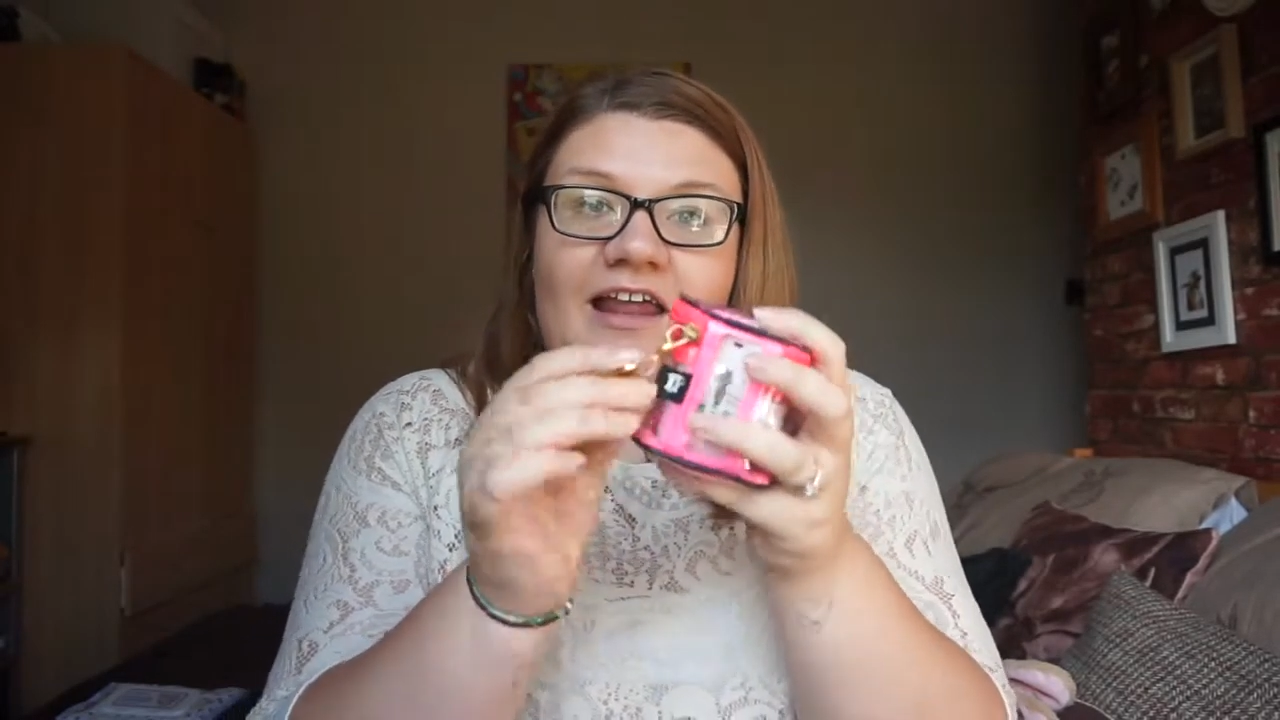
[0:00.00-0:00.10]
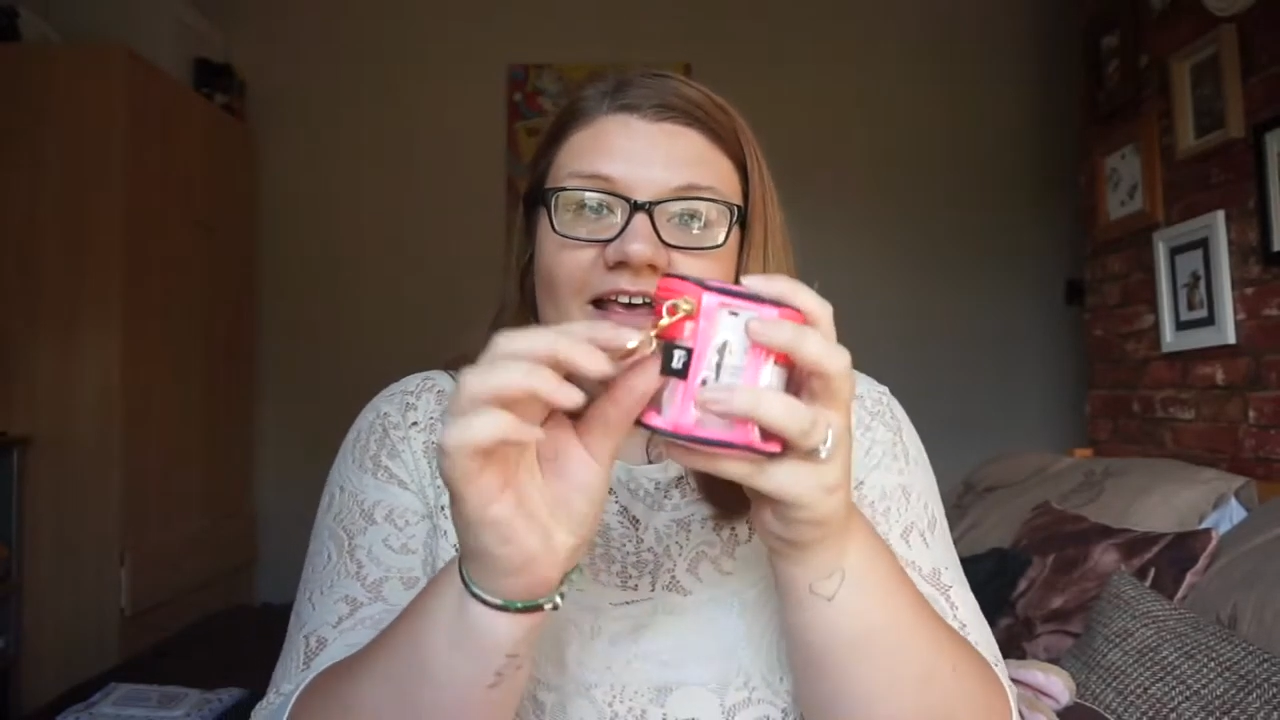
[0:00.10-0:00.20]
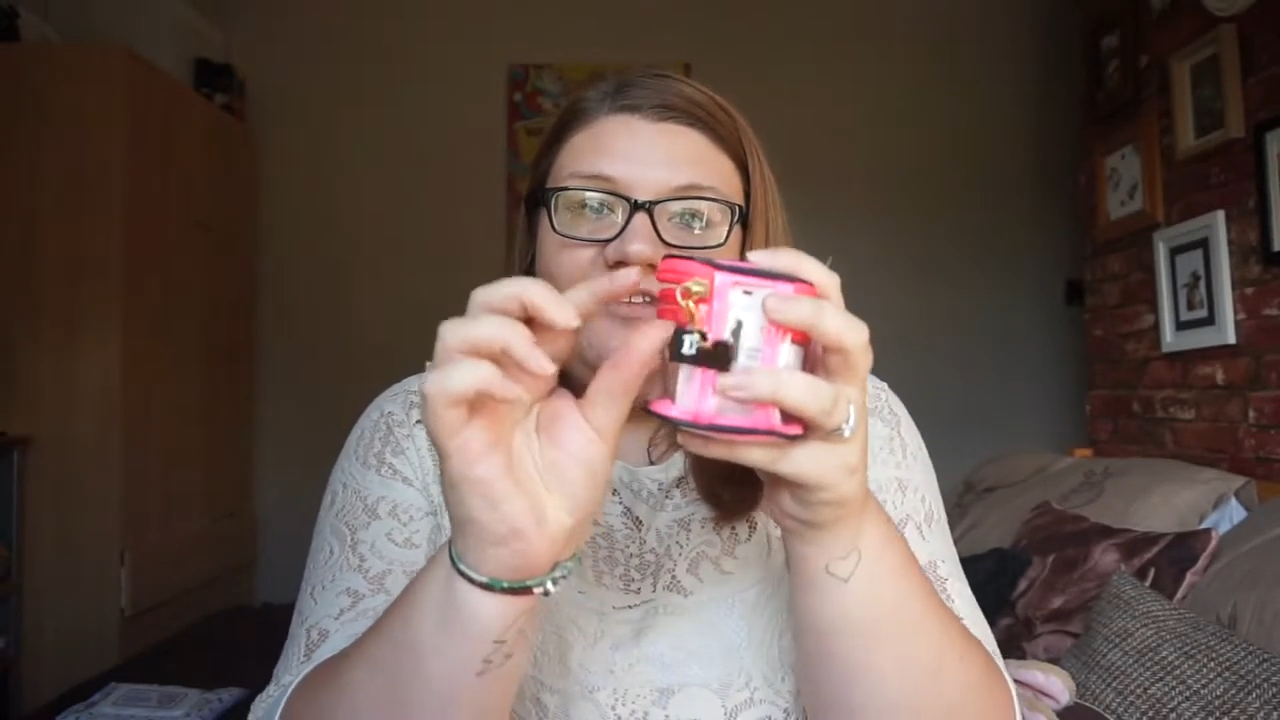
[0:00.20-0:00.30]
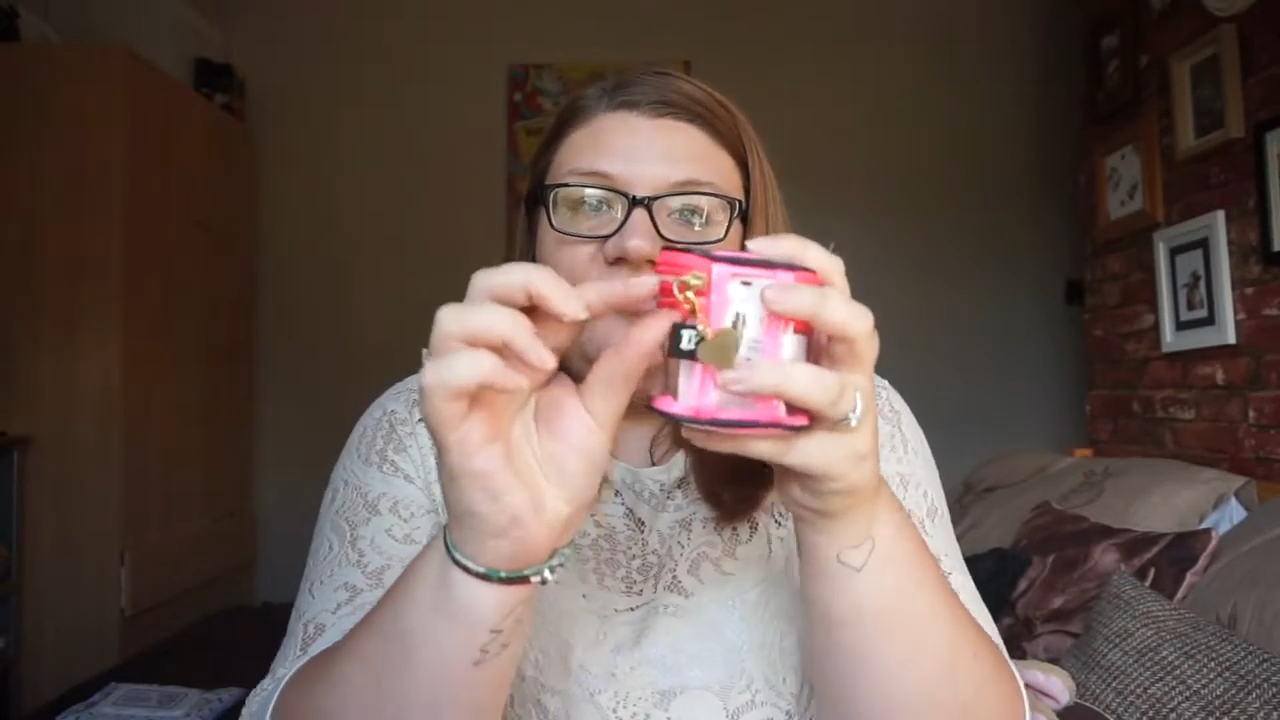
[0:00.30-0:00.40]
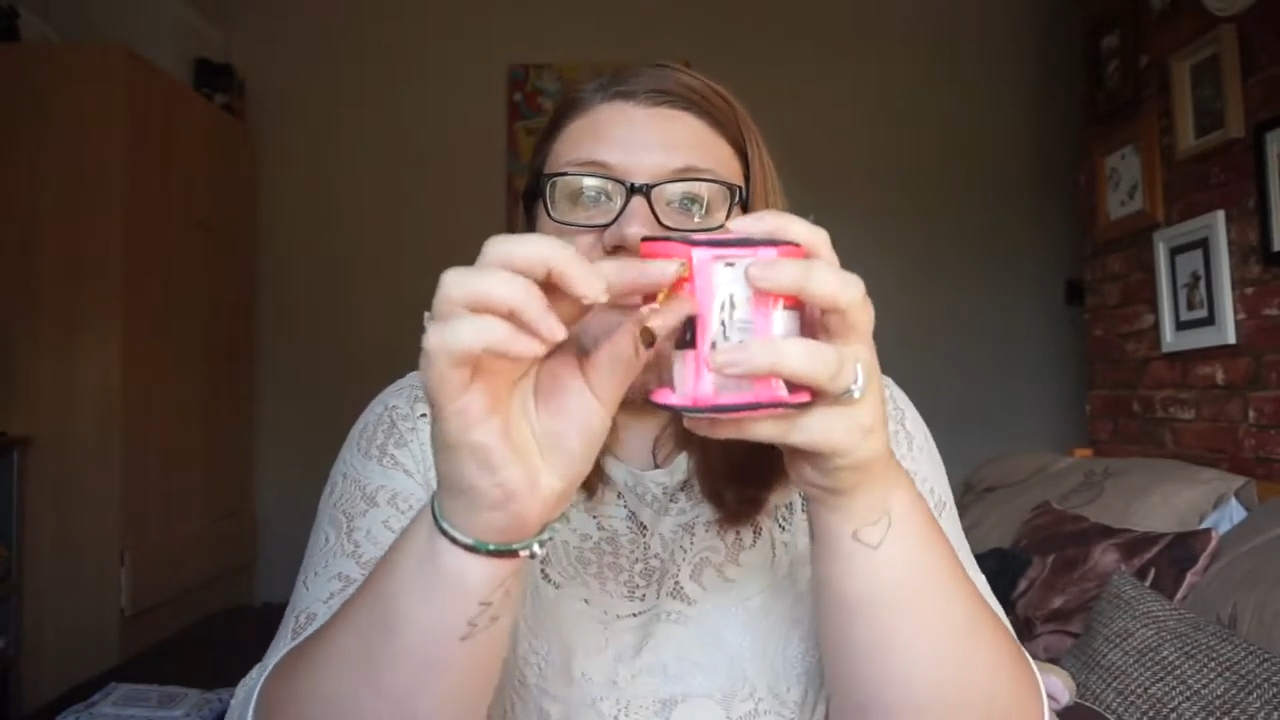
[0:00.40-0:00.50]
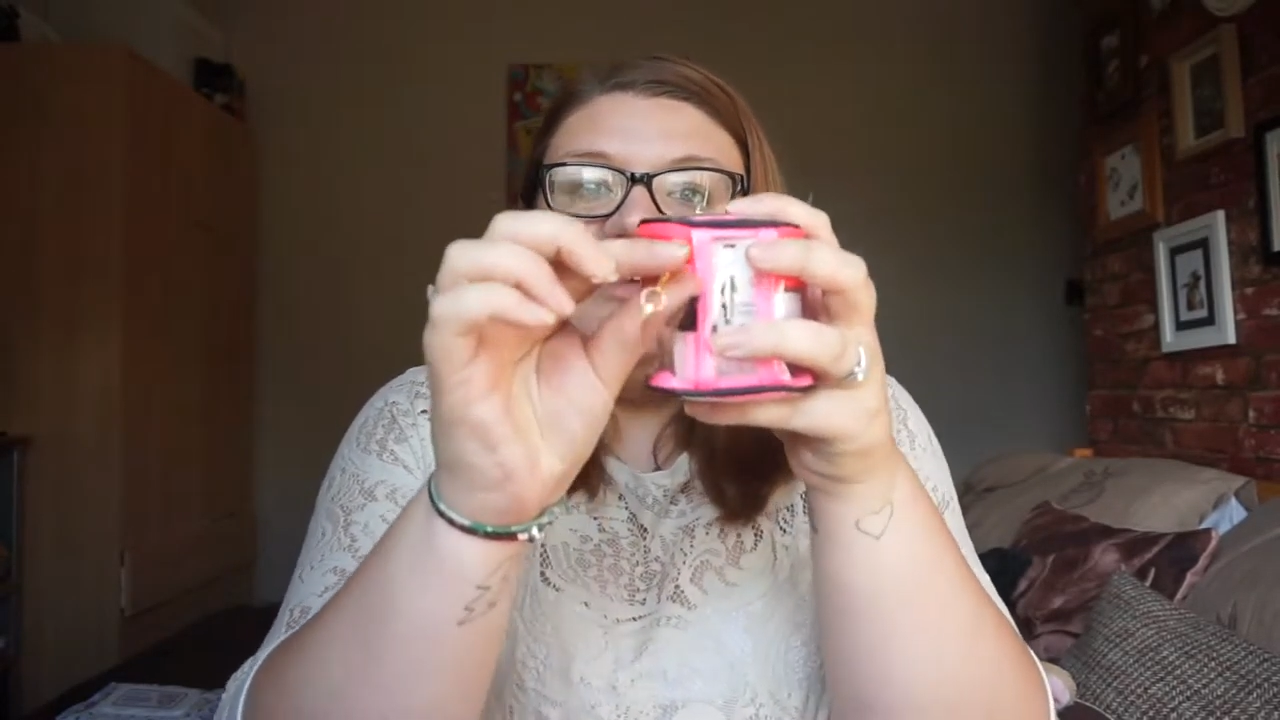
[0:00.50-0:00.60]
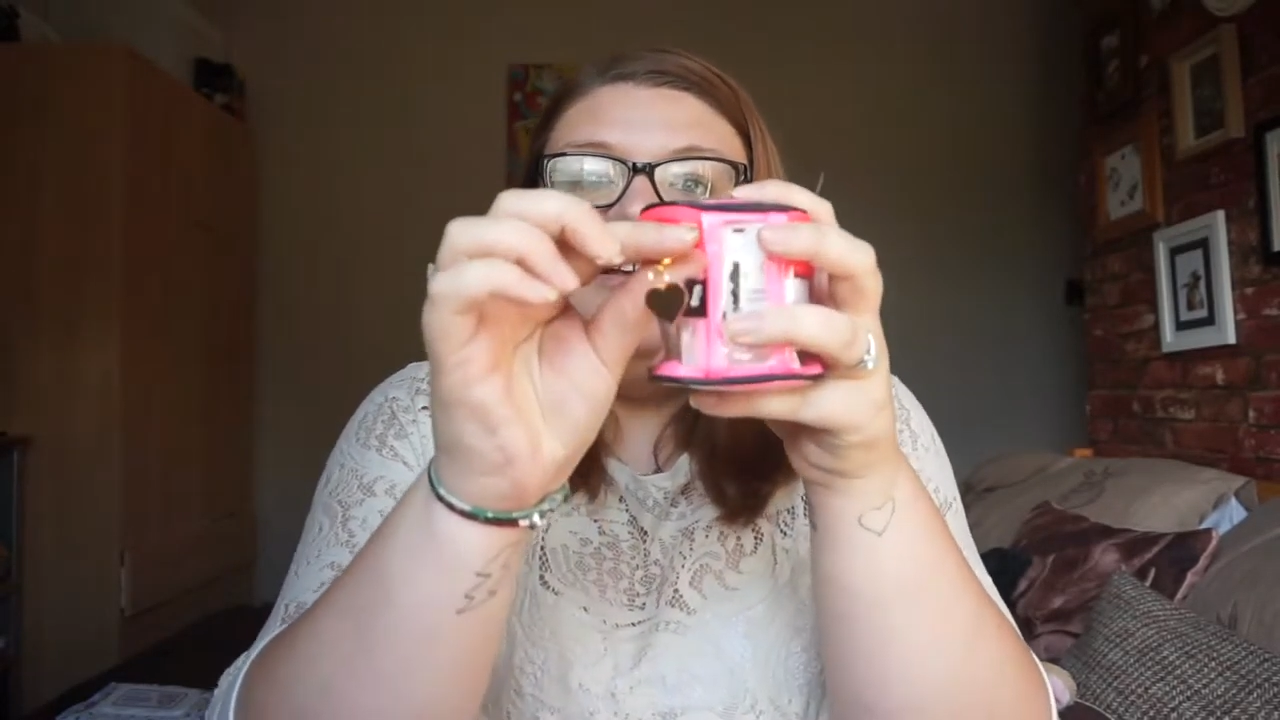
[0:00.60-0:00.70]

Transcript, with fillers: it has this really